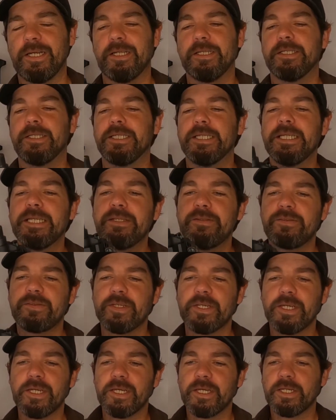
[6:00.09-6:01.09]
underneath,
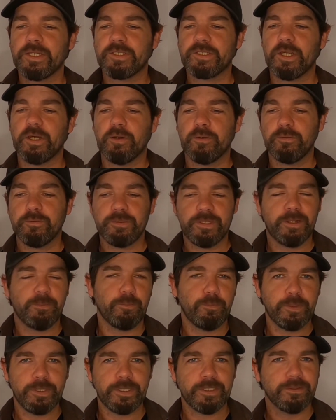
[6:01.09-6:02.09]
so then
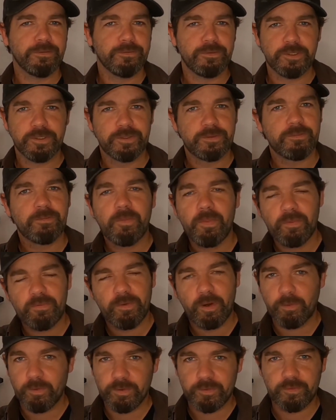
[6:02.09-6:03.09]
we can just
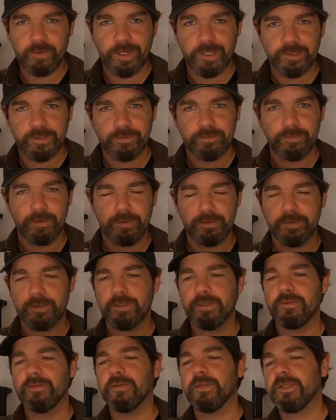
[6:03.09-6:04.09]
throw a tracer
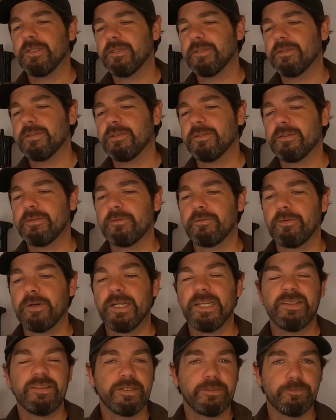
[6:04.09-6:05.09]
on or
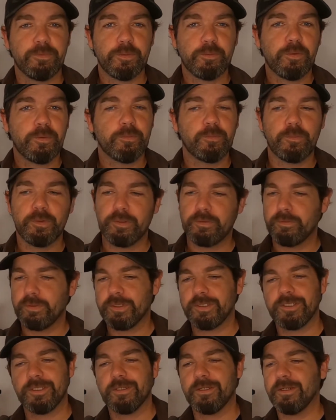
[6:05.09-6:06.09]
anything we want, whether
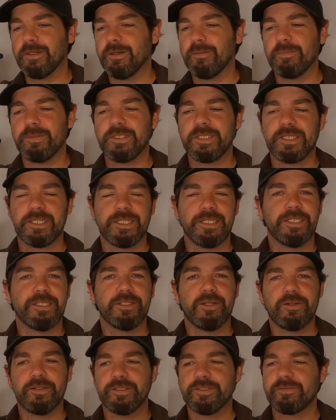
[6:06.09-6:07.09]
it's a particularly
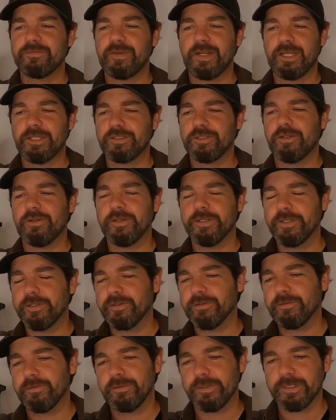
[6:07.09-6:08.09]
nice flash hider
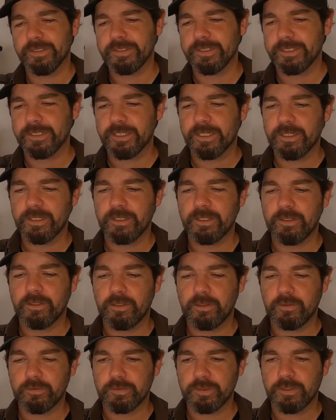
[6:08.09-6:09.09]
or anything
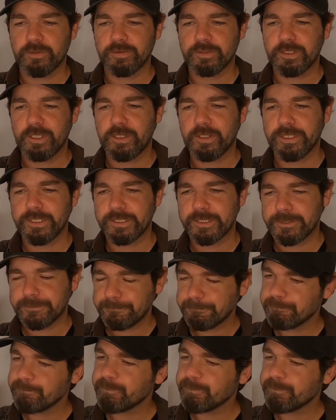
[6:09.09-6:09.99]
along those lines.